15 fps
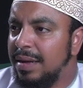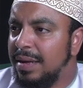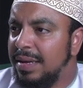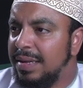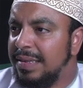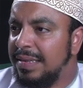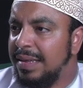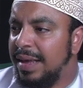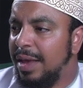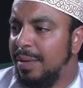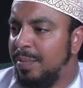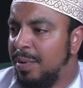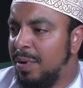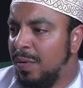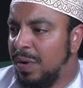is a
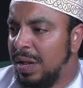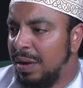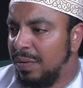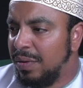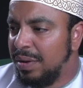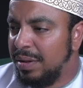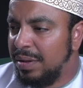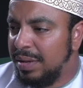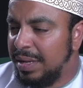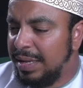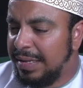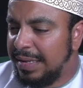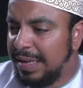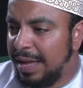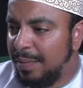pronoun.
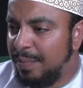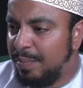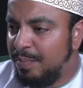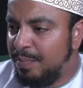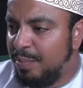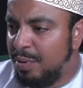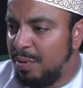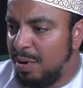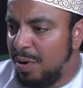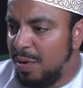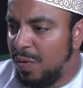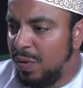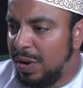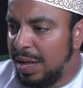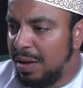It's a
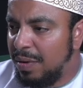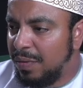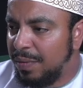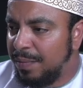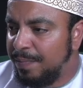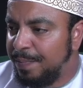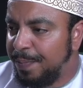pronoun.